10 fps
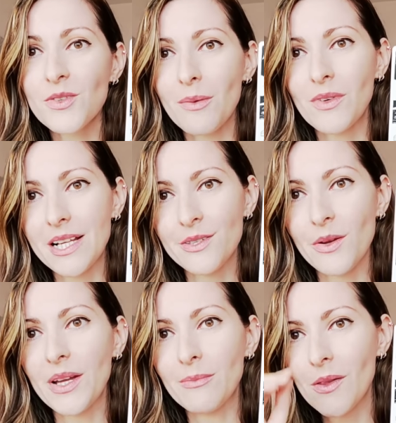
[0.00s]
So I'm really
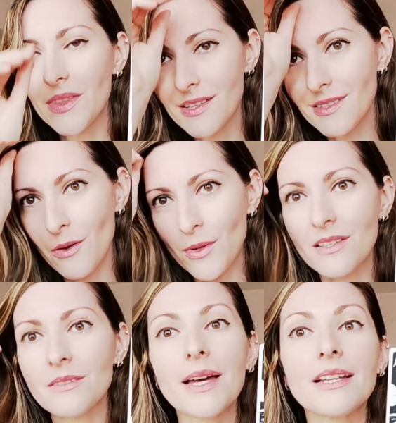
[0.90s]
sorry about this. That
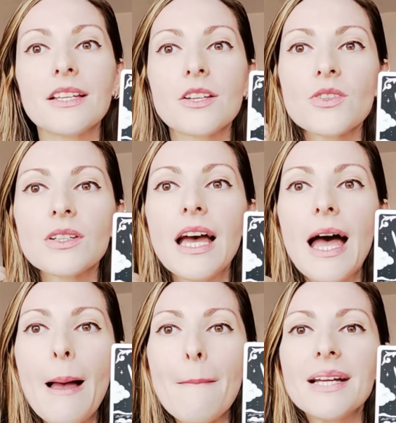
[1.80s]
wasn't my intention.
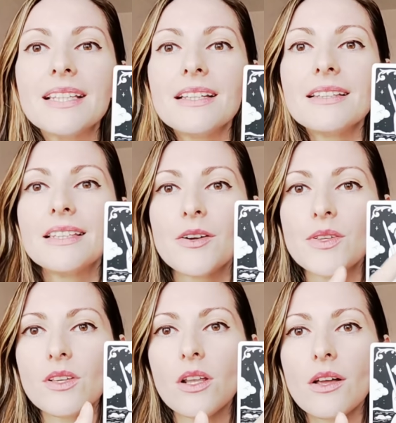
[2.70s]
But there
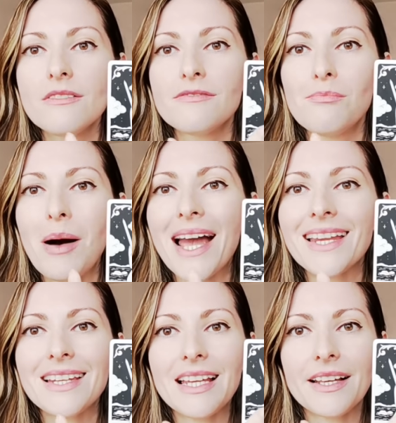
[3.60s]
is a lot of
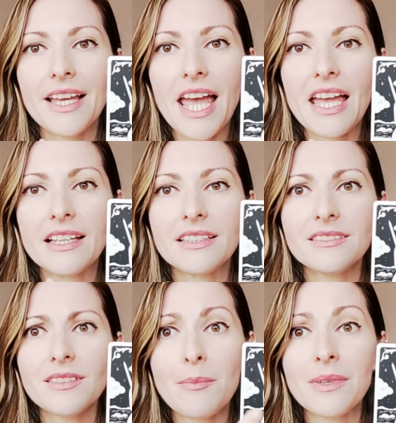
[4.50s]
binding and
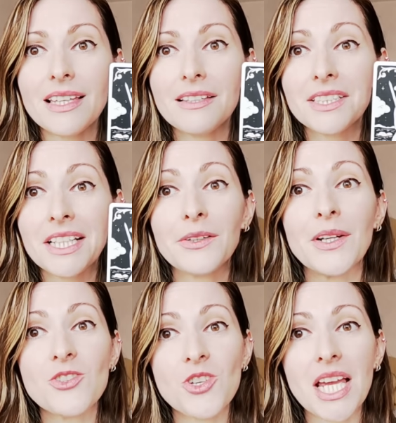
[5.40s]
I mean, even
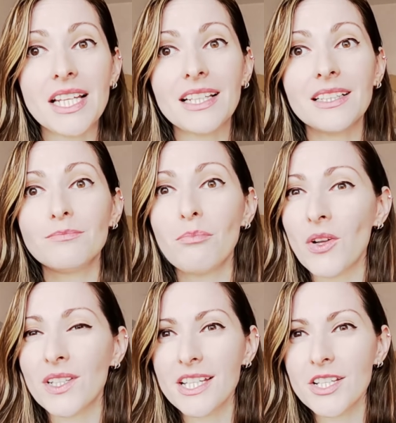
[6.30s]
hearing chaining,
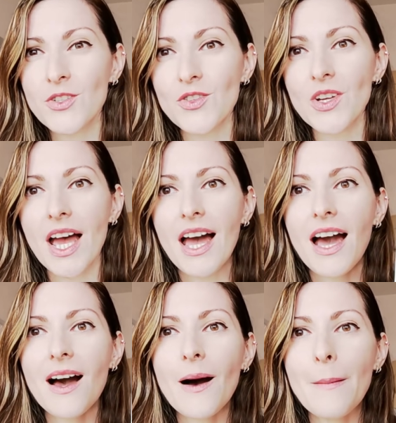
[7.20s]
bondage.
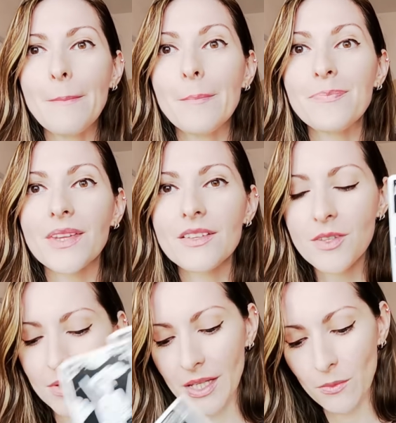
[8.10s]
Um,
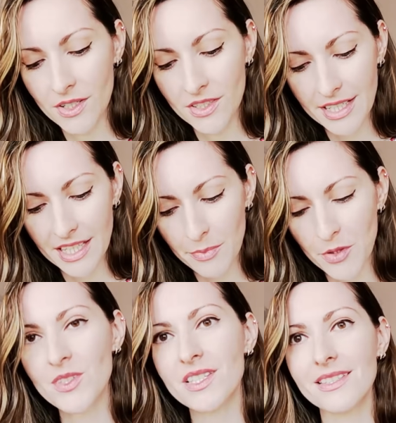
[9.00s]
so they want to keep
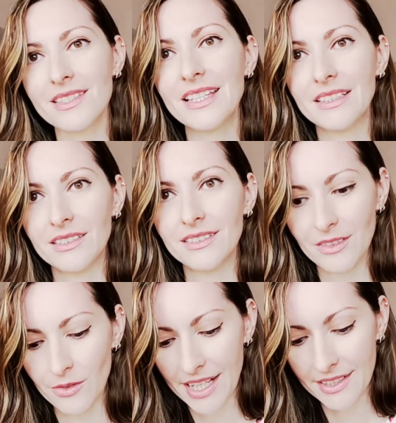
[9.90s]
you still,
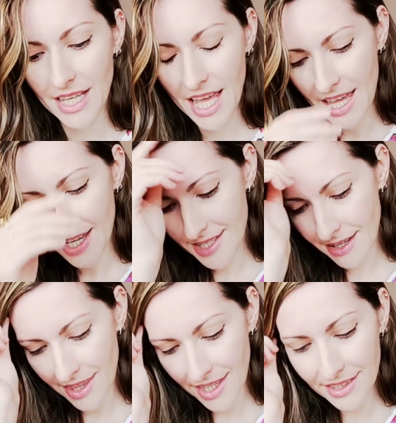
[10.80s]
right? Because
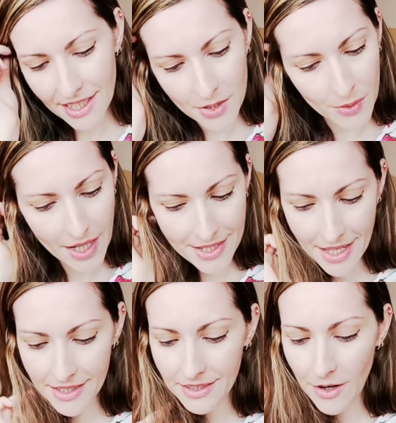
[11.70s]
I think that you guys
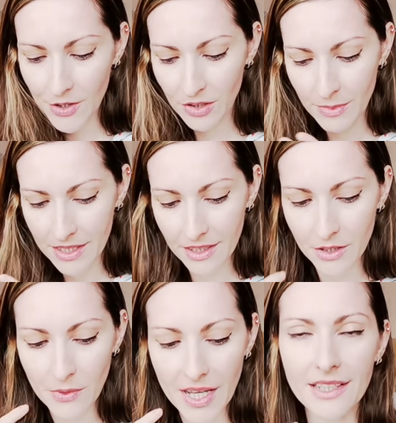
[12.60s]
had an argument
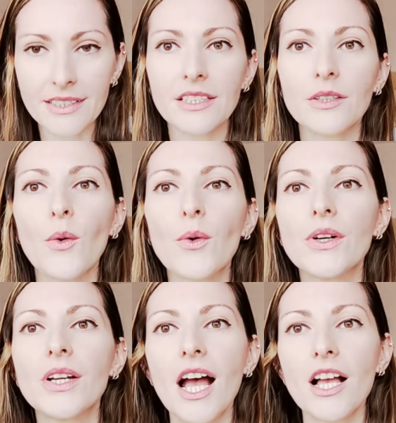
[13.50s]
in reality,
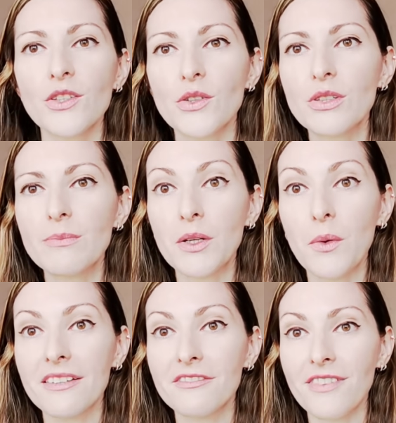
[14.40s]
or you could be
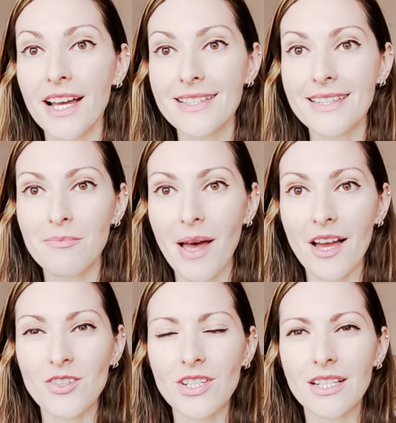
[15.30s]
quite feisty,
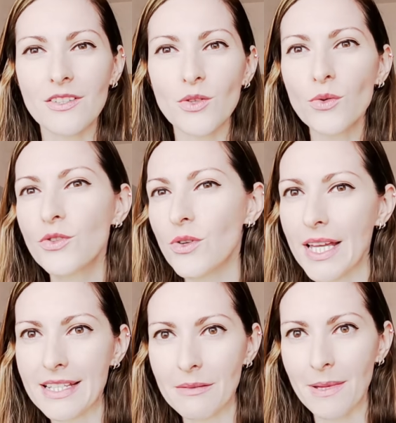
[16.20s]
passionate, ultra
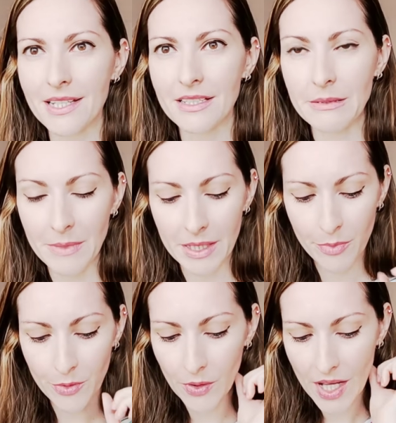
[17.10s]
independent
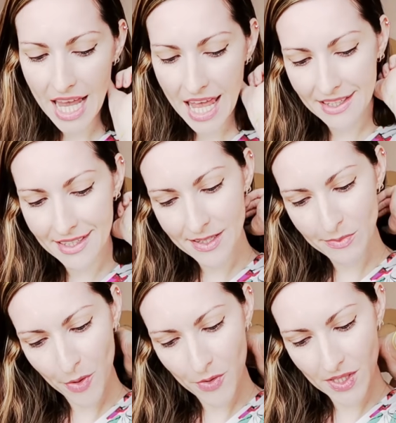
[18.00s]
people, and this
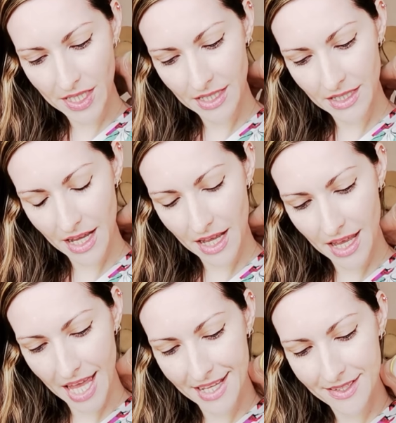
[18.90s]
person
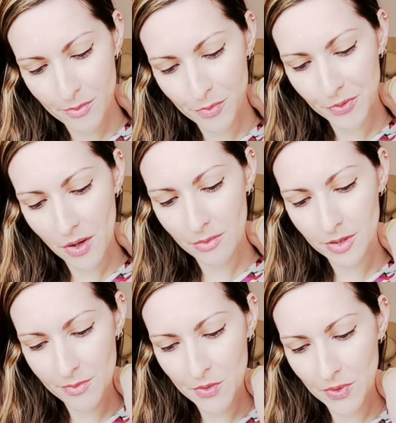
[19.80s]
has some
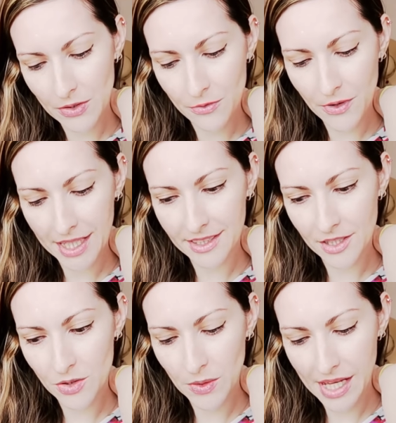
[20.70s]
problems with the fact
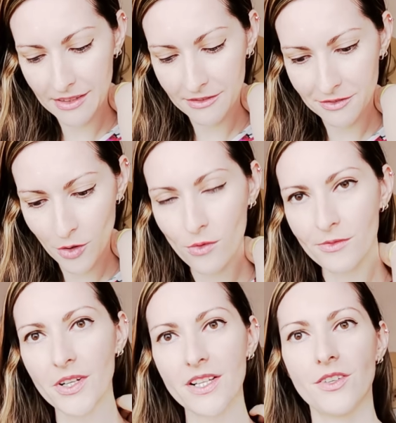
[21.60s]
that you kind of
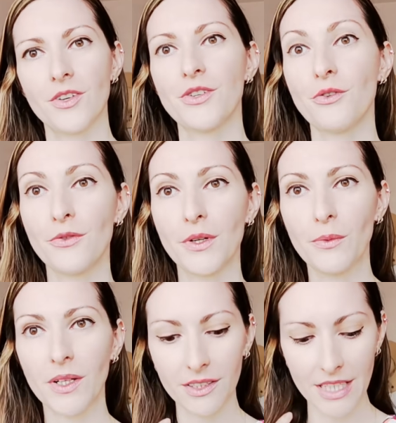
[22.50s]
overexert your free
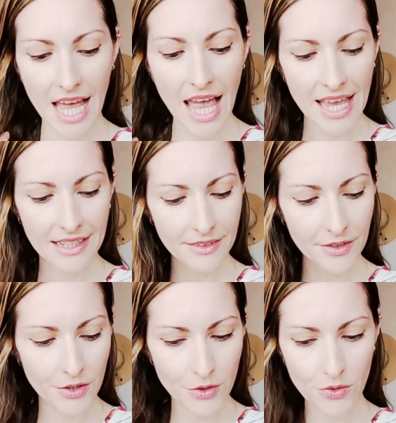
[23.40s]
will. And in
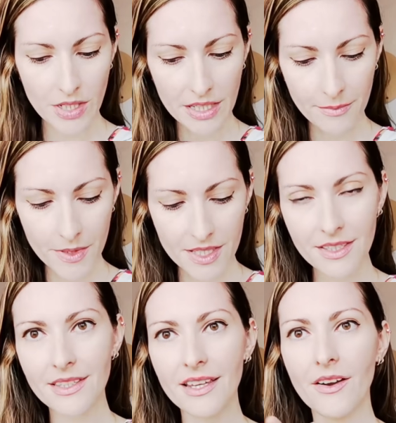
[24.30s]
their dreams,
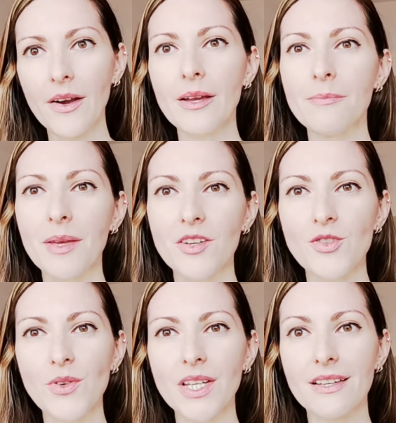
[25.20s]
they are
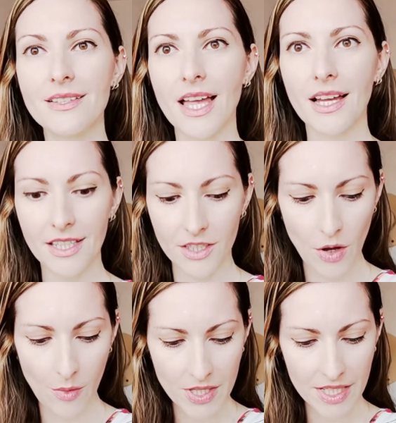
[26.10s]
picturing exactly the
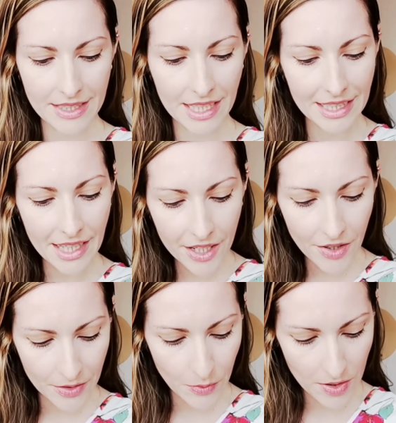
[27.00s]
opposite that they
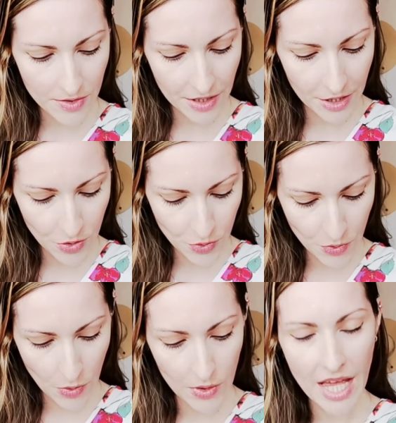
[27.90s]
are the ones in
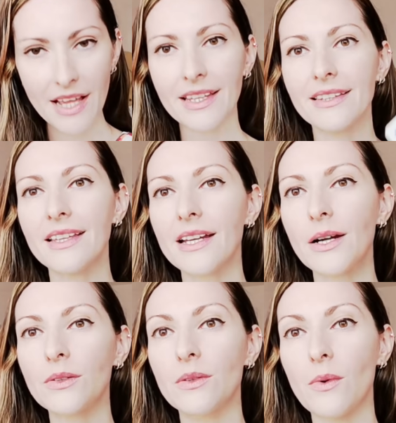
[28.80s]
control, that they
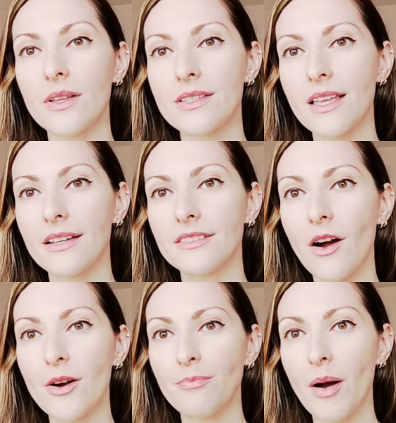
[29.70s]
are the ones that
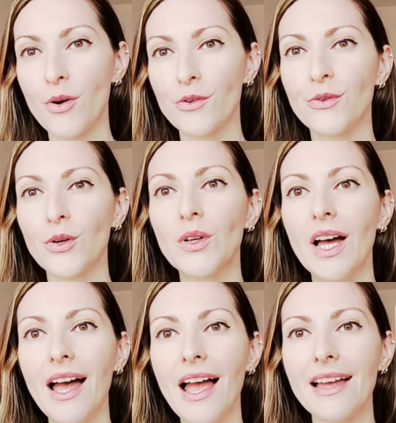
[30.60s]
are powerful
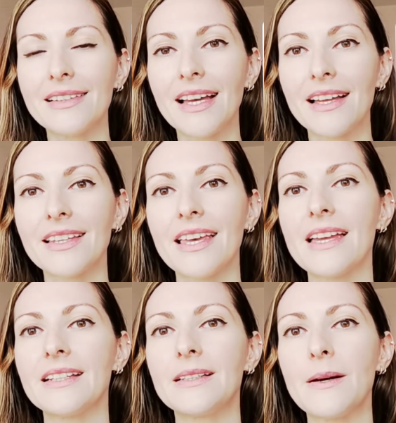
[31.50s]
and that can.